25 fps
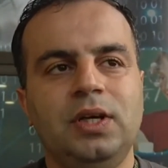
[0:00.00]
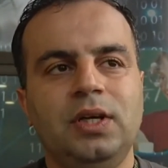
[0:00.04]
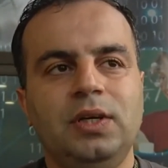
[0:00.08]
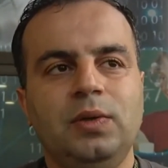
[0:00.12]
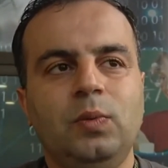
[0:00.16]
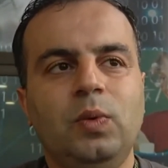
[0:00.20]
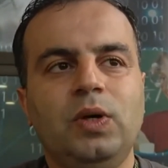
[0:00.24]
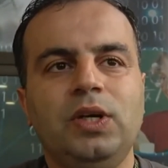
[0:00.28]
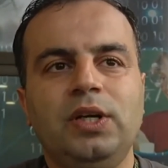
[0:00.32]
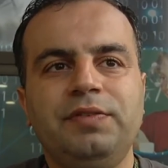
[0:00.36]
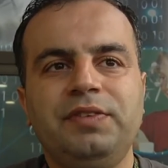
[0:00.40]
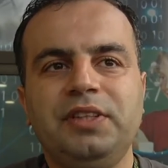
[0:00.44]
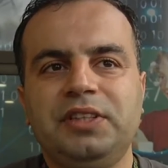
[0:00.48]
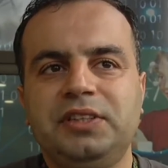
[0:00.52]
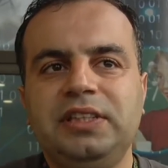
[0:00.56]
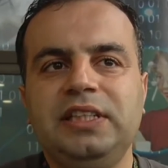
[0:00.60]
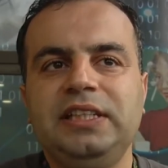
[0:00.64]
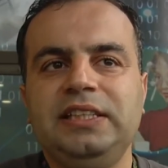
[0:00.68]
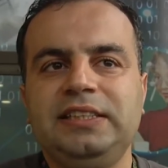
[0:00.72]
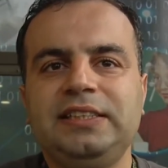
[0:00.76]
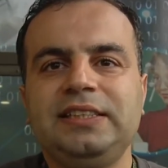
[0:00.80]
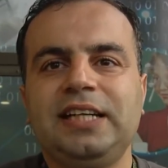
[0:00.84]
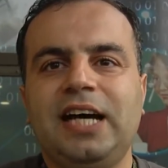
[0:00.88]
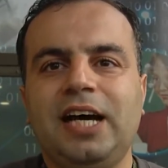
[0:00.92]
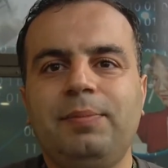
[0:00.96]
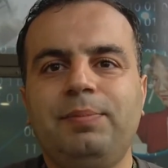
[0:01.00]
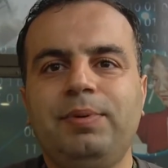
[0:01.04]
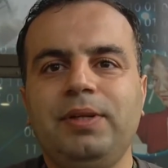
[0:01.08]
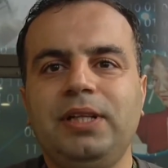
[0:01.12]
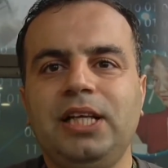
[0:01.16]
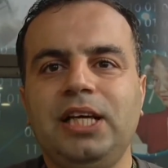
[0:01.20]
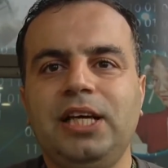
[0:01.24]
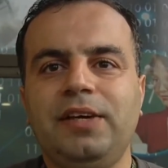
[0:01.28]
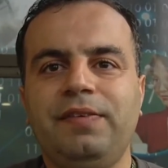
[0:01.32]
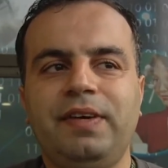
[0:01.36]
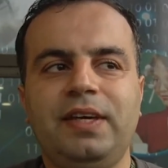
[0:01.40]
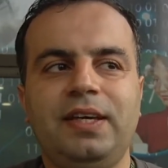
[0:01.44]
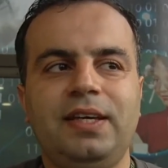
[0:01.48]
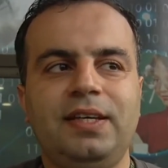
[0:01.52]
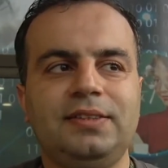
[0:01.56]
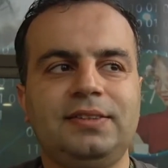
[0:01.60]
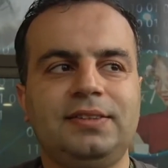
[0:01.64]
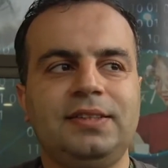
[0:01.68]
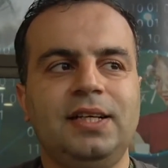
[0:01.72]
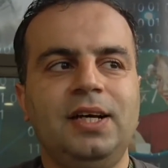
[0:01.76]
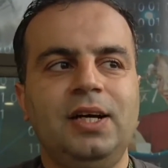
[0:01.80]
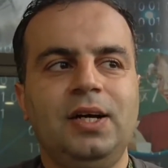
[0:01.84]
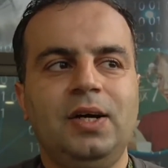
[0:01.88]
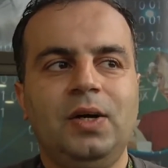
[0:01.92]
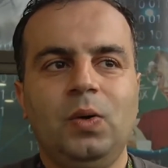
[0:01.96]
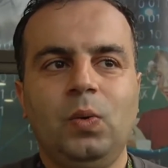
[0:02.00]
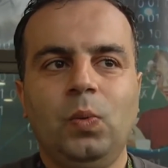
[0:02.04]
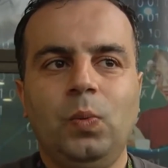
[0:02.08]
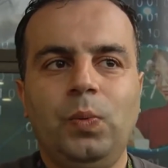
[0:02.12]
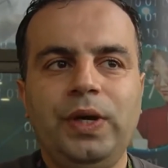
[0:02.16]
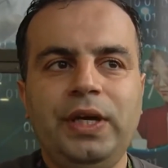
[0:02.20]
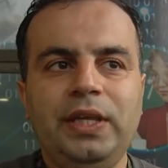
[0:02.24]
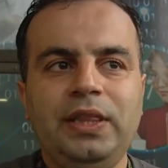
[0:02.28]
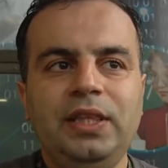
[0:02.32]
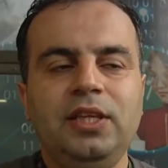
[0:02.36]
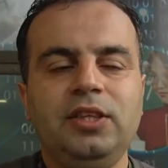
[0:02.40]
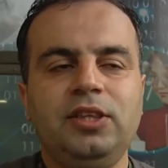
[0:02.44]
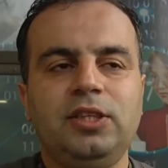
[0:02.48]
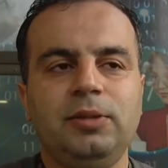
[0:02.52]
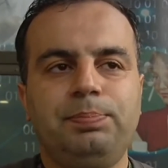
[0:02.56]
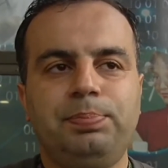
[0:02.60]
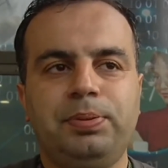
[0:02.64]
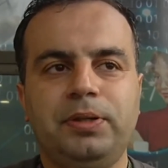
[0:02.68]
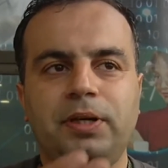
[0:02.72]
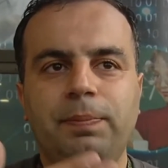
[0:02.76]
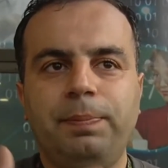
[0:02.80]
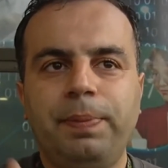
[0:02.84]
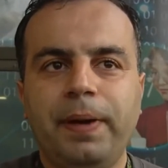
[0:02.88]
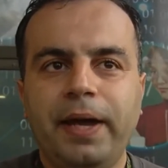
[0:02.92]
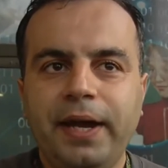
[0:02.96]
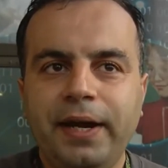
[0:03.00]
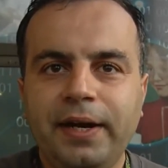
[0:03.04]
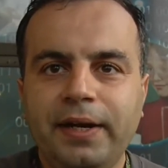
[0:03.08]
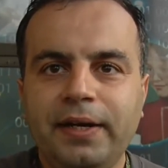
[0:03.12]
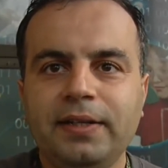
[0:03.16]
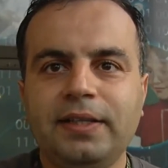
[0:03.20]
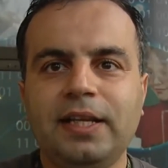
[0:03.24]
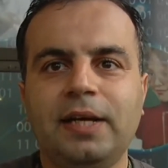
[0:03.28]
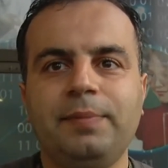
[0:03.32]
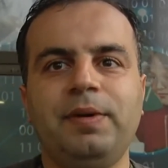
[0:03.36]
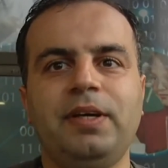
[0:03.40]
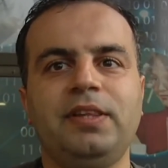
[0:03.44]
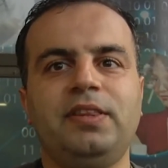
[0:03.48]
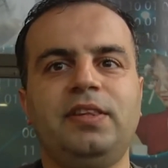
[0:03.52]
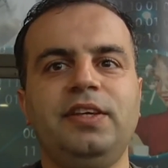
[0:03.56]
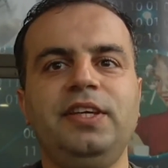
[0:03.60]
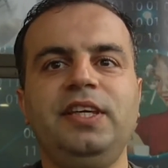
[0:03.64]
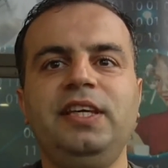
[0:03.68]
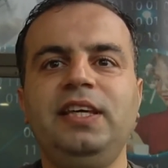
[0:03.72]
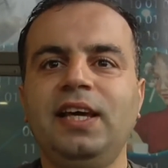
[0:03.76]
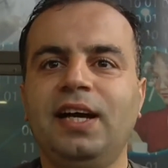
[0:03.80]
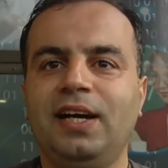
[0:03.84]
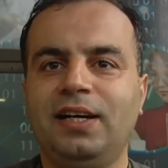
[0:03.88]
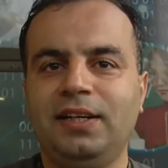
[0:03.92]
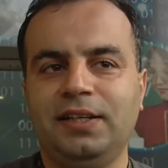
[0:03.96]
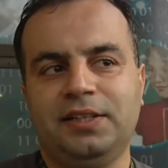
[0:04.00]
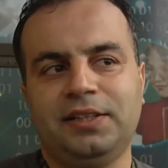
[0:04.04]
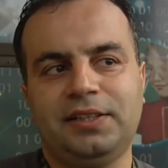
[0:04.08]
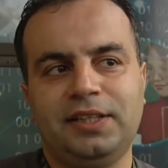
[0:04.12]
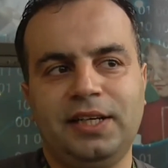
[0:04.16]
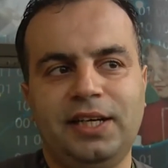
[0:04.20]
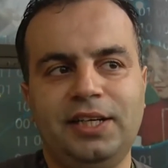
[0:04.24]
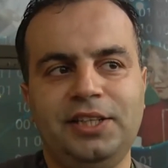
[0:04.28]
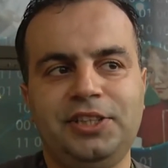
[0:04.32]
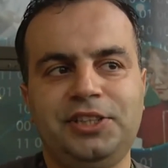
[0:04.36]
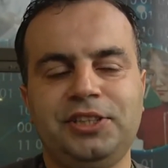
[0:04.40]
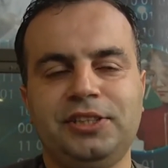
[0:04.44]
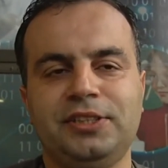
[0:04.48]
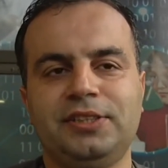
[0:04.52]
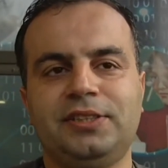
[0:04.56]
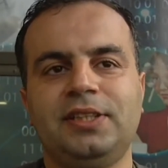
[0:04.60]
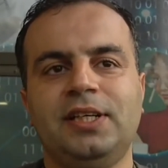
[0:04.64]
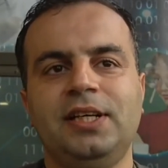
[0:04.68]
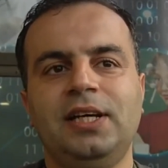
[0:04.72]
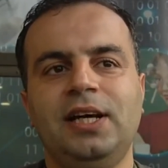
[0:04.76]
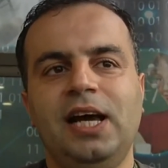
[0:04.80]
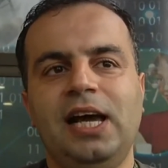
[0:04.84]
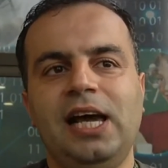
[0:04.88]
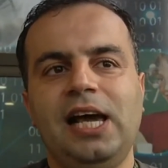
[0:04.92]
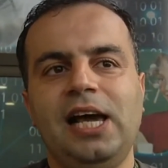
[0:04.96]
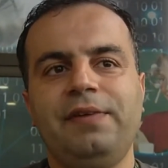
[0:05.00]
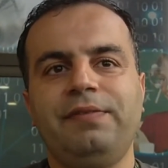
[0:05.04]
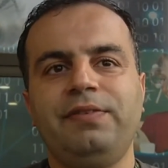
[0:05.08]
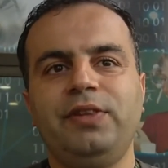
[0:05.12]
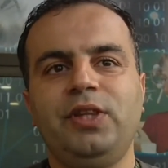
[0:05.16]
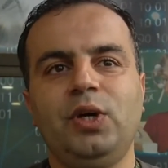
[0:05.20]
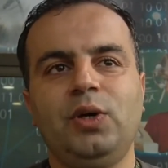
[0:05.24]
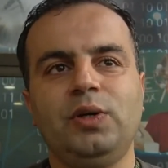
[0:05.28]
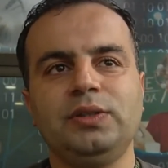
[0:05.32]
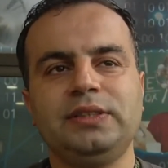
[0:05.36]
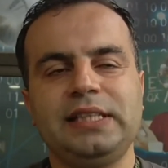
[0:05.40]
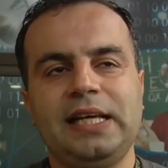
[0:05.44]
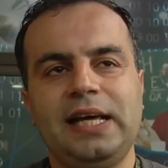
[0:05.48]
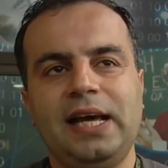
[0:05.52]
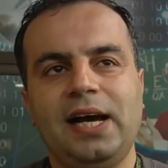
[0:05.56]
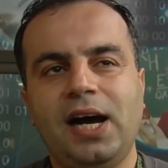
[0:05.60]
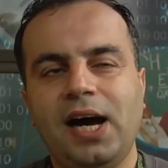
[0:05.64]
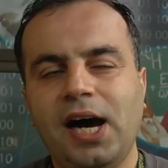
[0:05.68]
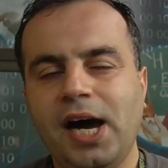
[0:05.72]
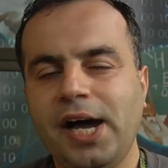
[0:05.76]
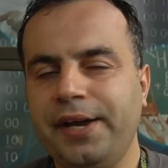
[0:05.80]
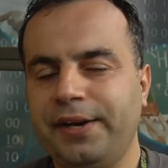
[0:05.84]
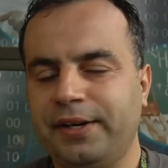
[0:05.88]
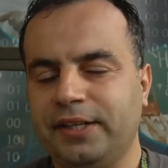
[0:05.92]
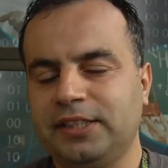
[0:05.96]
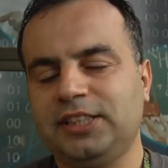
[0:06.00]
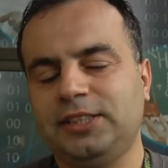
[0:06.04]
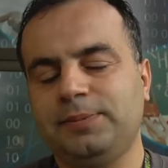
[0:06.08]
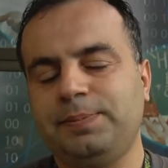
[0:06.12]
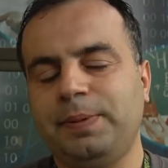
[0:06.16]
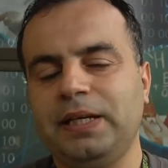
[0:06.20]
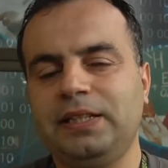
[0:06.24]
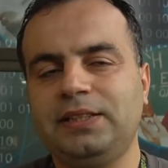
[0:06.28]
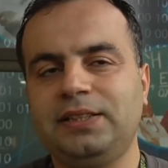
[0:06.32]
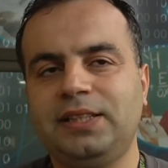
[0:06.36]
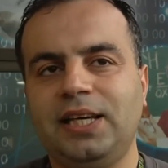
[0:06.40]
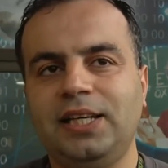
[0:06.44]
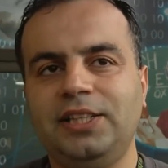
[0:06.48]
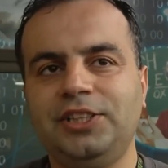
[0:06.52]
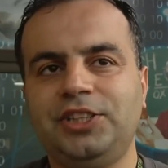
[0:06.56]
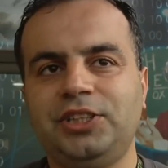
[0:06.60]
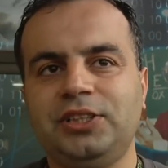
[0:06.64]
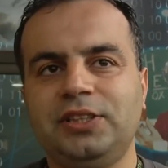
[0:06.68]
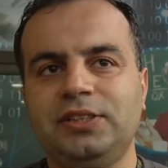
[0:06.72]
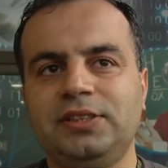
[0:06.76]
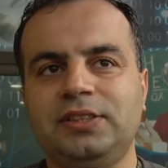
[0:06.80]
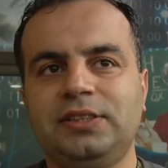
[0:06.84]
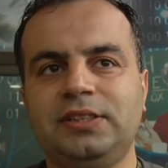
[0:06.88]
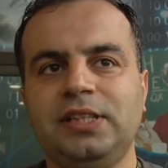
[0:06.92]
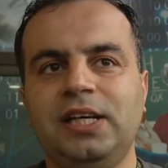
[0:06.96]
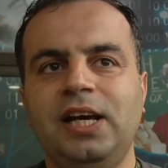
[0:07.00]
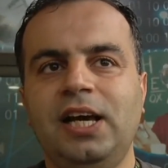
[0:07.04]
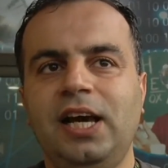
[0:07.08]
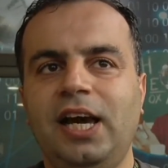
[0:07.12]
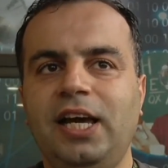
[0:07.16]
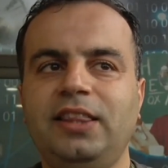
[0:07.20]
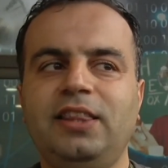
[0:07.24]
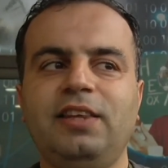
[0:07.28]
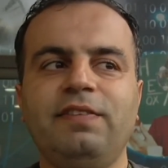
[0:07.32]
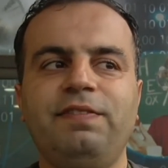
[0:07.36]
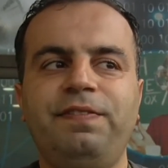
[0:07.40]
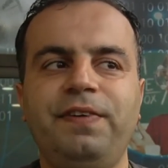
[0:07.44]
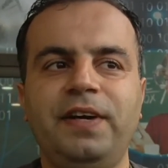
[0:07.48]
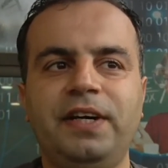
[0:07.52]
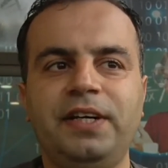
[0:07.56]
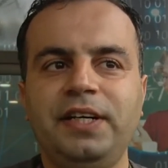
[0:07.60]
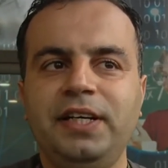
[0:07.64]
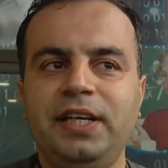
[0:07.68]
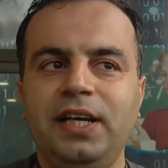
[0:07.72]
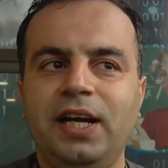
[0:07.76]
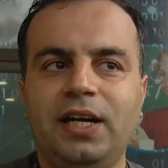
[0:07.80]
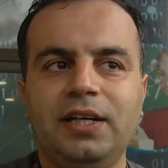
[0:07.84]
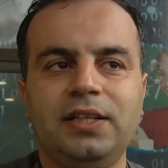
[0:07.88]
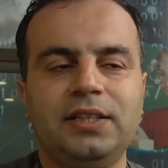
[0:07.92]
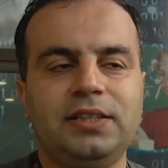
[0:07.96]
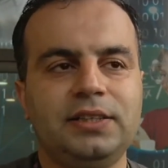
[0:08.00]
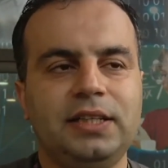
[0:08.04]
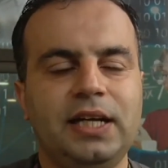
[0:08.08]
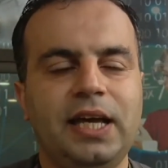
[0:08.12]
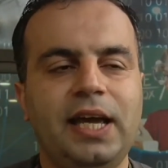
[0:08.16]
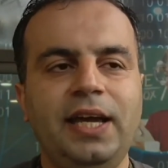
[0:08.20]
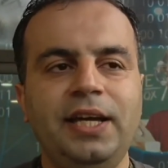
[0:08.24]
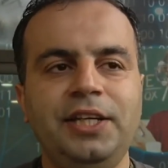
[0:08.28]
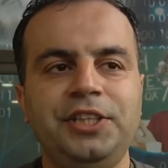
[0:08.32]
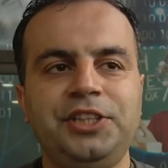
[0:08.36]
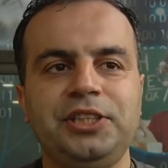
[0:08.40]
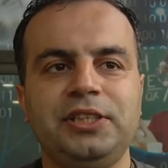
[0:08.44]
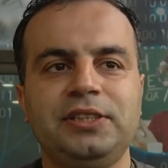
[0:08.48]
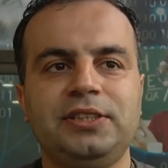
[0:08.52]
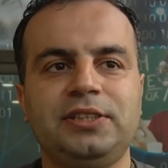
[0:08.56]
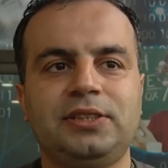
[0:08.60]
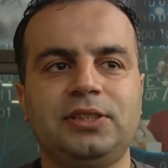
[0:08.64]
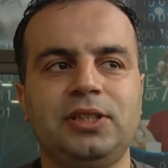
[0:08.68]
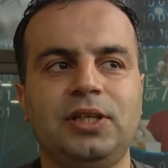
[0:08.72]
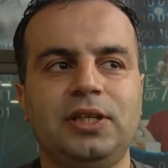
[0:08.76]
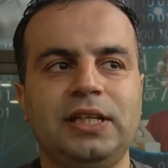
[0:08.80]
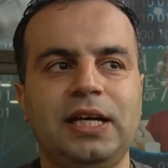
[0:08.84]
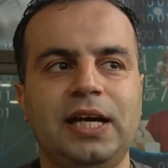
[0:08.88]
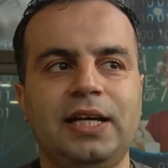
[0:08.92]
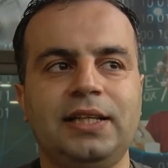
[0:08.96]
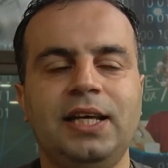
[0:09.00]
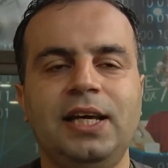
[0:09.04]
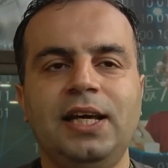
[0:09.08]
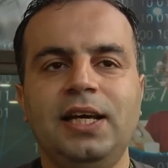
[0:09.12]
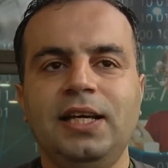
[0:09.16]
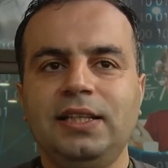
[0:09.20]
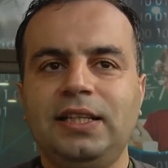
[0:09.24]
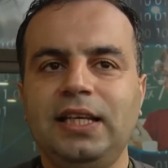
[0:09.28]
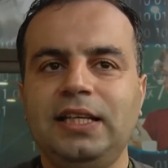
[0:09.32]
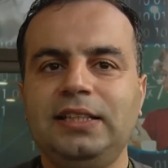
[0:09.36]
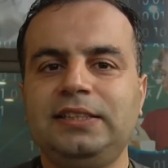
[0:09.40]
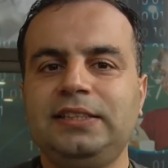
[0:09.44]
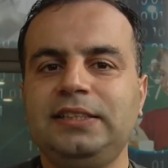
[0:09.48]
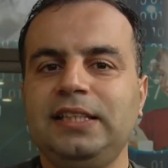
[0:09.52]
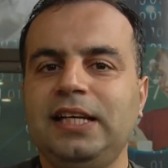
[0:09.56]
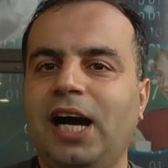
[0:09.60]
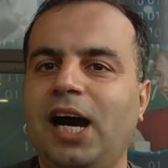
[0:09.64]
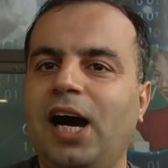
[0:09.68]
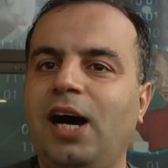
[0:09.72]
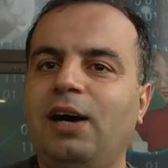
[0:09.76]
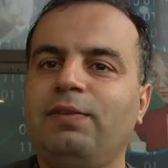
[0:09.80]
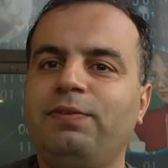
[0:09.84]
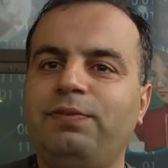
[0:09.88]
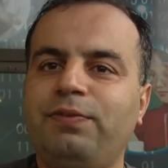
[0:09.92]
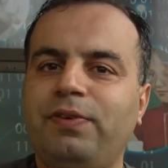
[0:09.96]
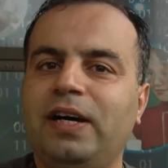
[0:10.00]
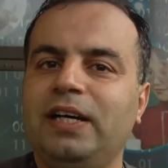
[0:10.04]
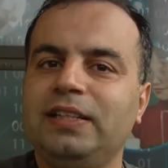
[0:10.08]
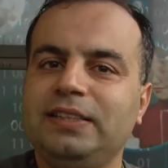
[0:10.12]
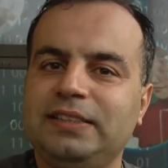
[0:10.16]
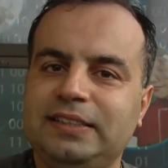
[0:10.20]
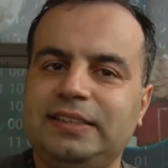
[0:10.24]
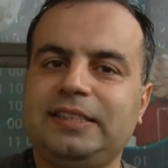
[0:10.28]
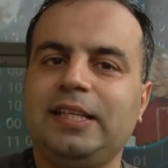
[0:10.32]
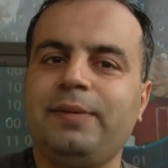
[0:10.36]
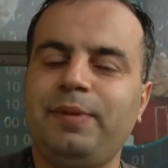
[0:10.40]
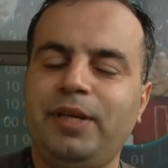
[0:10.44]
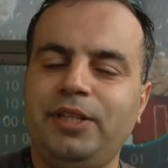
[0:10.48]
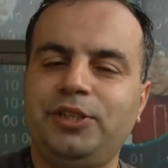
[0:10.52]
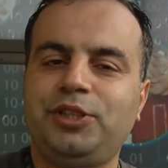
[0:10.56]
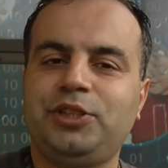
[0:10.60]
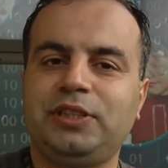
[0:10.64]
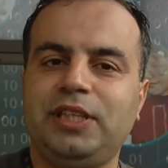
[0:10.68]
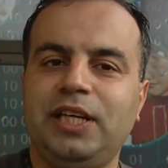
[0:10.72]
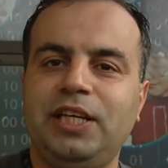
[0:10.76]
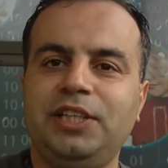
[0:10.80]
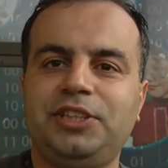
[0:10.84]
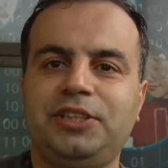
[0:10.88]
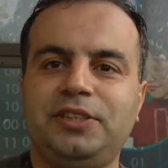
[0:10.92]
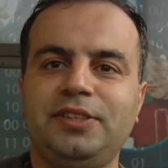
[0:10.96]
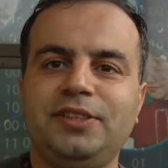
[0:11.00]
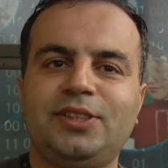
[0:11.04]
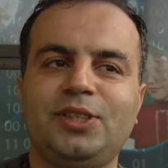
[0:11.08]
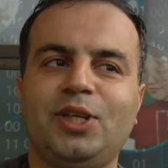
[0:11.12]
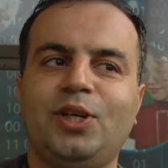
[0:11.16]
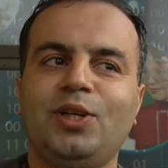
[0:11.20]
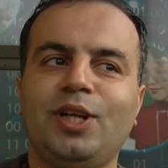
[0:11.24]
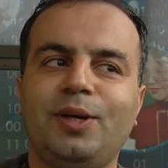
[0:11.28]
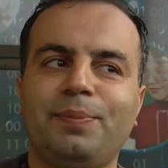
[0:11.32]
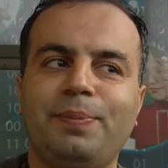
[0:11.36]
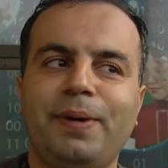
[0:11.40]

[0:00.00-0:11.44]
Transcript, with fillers: One of the reasons I believe is we need to prepare them at the younger ages, have those higher expectations at the very younger ages so that they see how fun STEM education is all